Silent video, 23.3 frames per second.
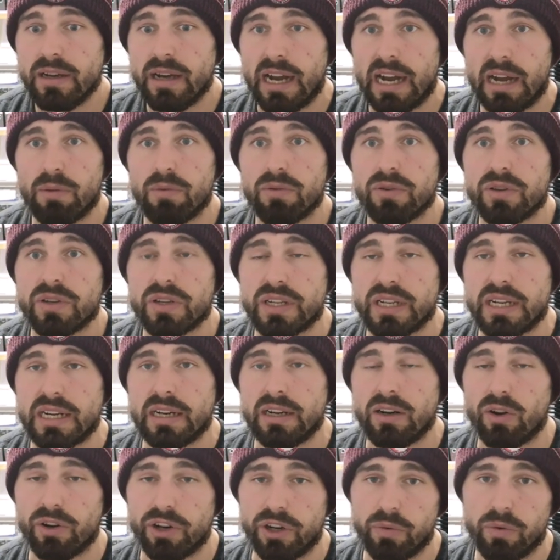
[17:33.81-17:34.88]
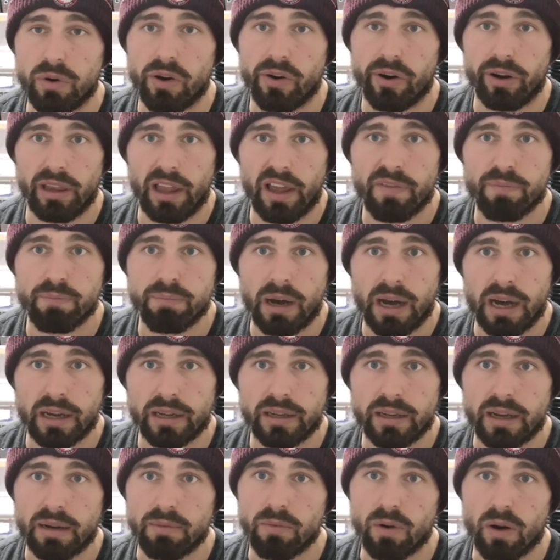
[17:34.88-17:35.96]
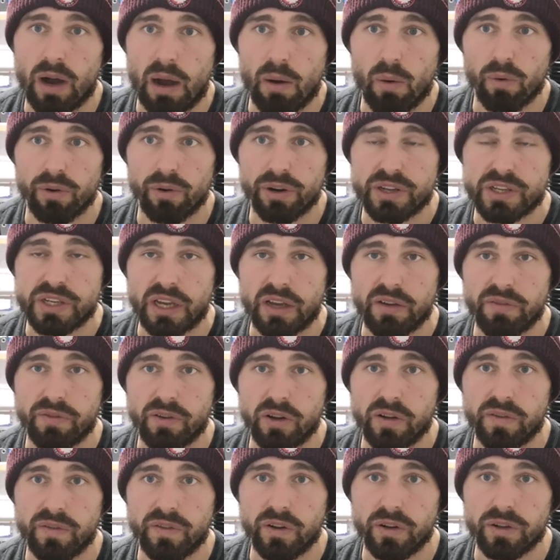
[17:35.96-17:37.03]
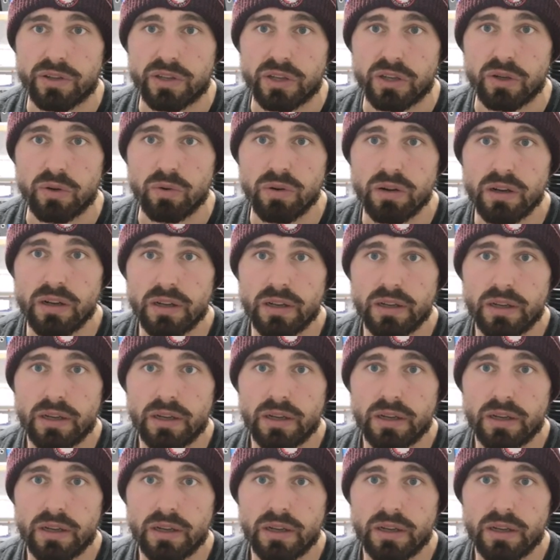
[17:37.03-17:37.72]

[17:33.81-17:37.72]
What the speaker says: I would start Odawar at left-back, and what I want to see a 4-4-2 or